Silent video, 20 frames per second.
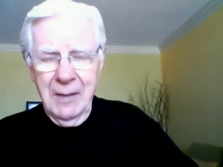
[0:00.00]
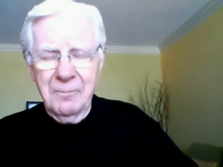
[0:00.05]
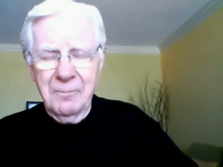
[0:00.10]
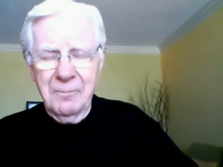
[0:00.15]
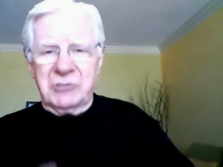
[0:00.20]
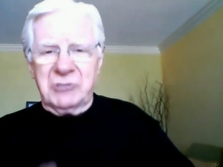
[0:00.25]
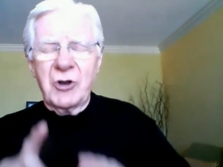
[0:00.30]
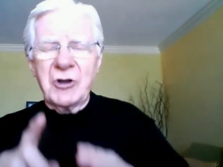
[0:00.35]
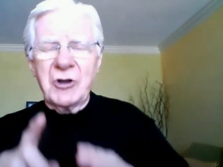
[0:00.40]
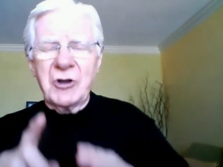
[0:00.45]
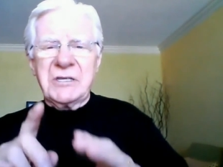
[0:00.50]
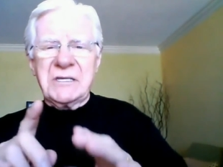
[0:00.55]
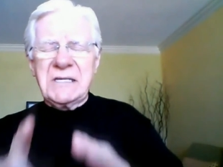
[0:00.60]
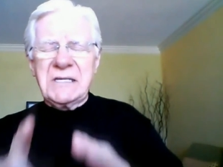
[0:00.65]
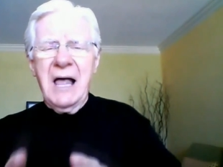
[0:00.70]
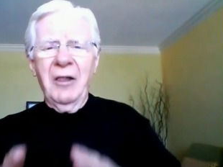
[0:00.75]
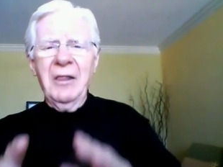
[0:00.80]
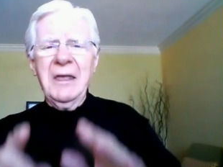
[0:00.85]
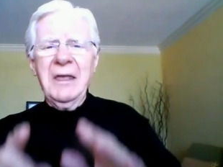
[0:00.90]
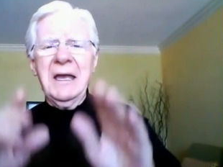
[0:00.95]
But you're
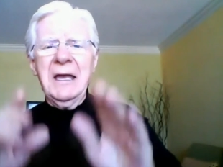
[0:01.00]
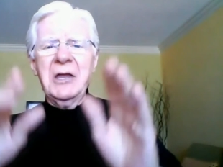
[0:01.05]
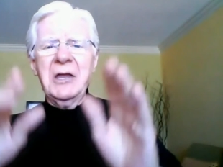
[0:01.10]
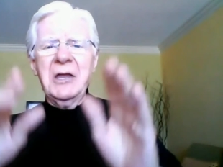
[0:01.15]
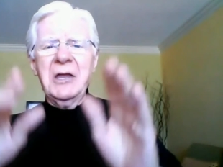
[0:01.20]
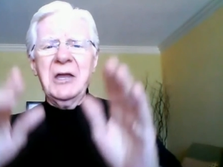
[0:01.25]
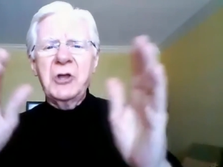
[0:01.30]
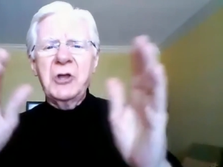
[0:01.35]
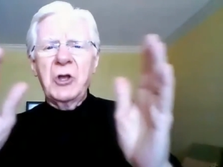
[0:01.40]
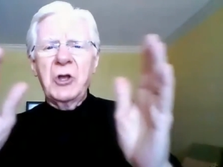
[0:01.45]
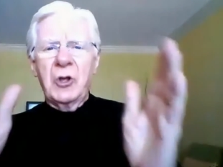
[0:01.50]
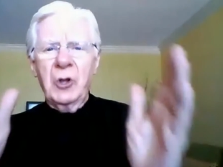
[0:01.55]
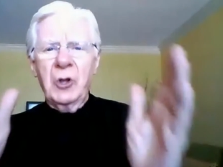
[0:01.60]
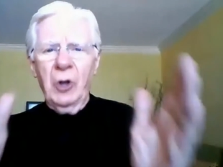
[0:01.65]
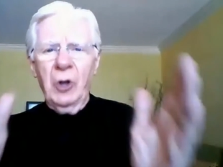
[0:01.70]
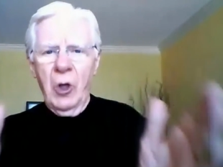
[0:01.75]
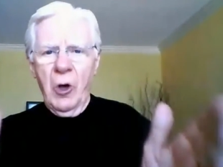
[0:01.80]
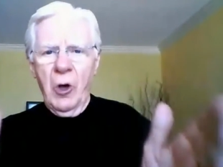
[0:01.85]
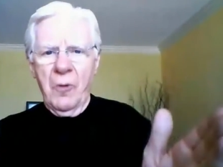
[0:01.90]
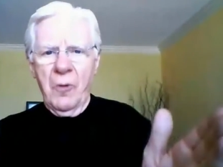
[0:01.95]
selling it
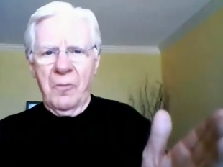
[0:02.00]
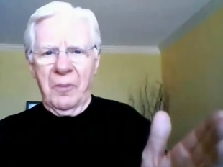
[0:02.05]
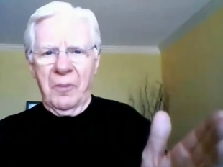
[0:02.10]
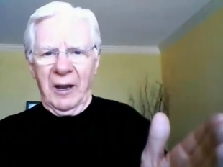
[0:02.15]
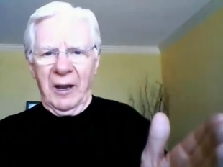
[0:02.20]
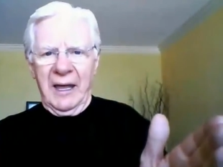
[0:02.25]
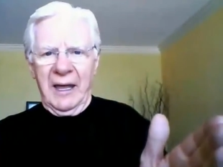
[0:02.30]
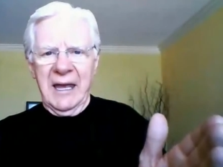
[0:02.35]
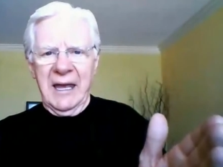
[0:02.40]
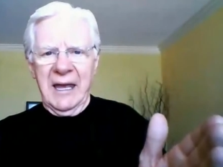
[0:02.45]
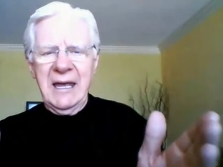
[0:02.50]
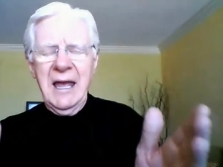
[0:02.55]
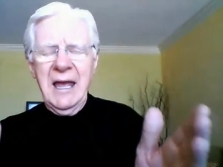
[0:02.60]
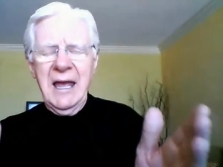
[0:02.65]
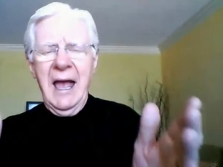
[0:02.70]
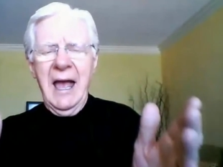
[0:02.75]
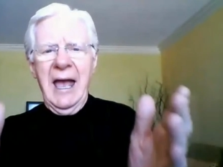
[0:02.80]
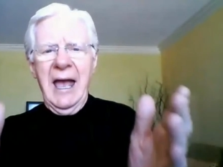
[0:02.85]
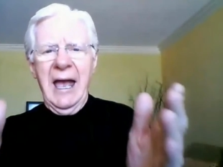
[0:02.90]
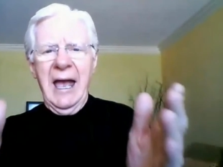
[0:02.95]
globally, and
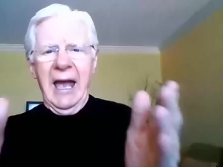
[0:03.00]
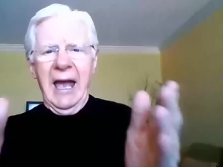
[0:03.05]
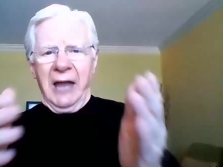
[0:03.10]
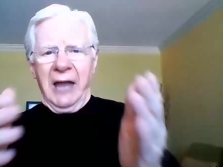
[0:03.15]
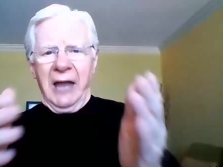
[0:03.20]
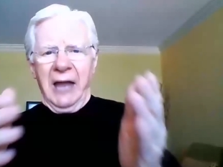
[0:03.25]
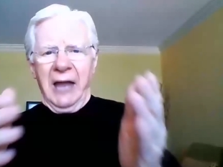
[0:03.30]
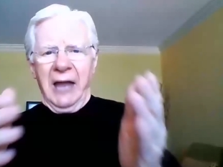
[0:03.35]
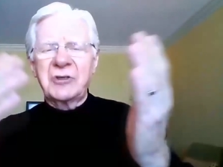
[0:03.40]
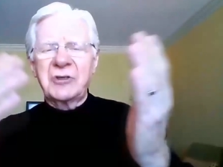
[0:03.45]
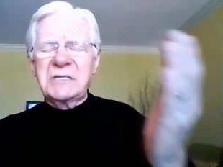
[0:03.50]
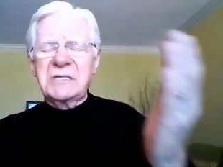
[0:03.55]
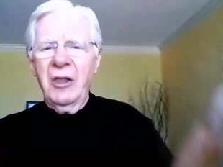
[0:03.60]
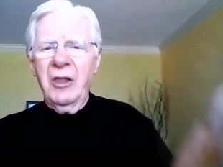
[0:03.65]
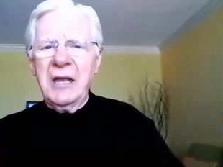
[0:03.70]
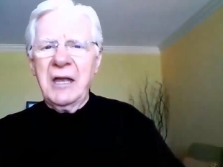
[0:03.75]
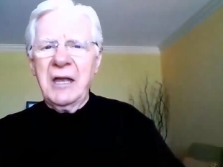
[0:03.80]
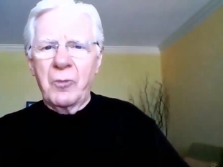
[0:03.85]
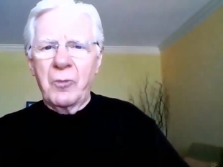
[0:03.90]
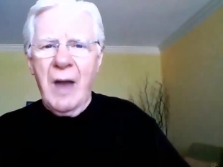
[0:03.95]
you're selling it right
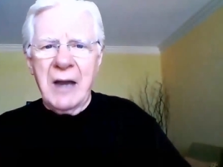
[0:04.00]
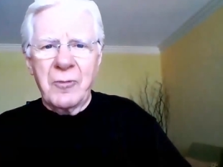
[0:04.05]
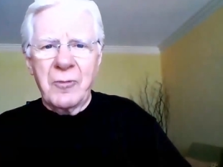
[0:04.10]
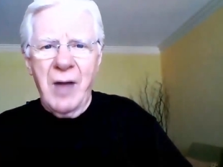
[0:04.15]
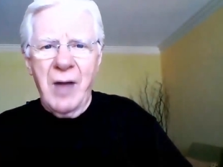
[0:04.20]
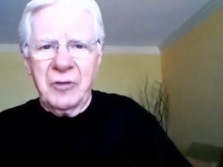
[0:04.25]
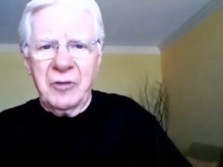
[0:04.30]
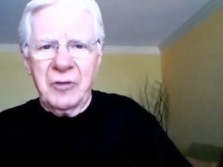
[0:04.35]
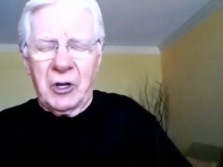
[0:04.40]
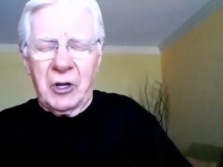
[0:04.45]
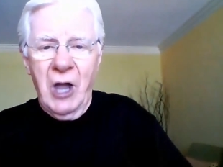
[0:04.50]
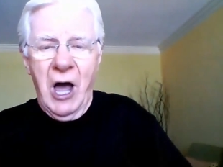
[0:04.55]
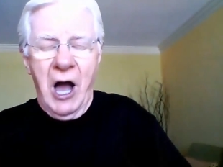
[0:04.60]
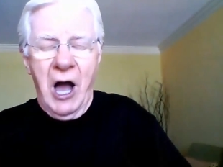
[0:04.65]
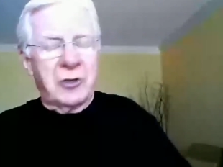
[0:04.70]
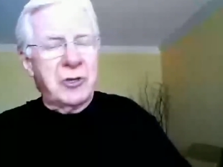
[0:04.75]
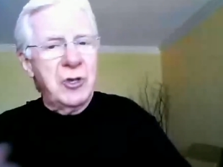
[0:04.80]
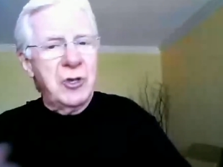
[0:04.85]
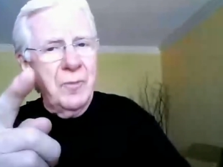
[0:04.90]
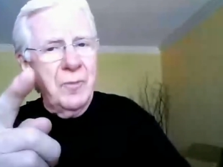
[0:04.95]
around the clock. You
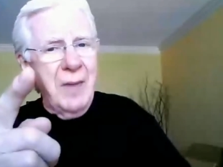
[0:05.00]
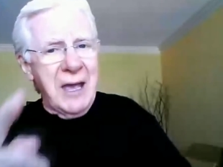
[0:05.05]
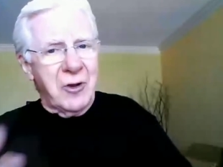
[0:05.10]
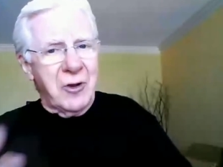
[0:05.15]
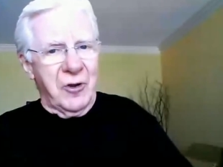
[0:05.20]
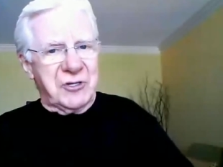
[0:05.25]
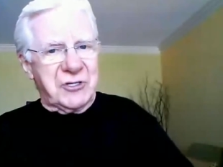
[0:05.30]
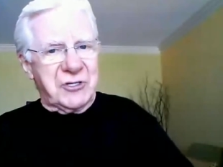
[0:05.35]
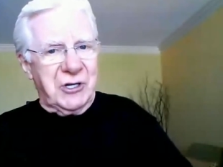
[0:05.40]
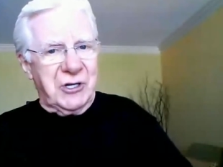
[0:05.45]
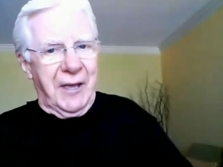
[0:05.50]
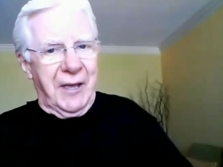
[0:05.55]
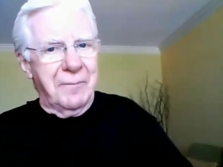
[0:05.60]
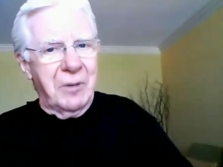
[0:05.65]
may go to sleep,